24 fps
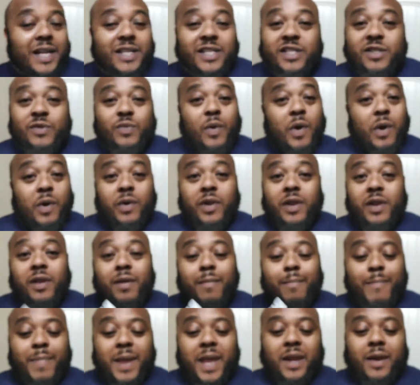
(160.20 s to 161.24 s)
I just wanted
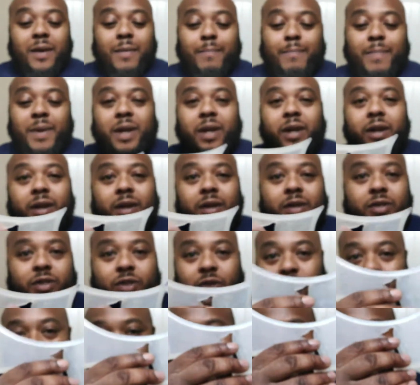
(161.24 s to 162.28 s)
a bigger beard
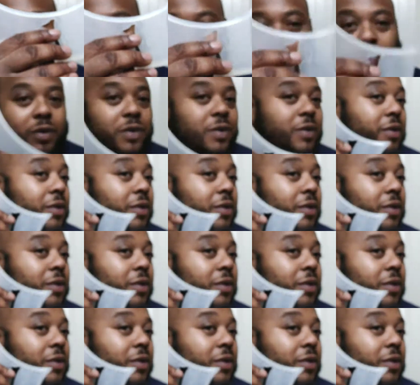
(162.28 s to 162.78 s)
too.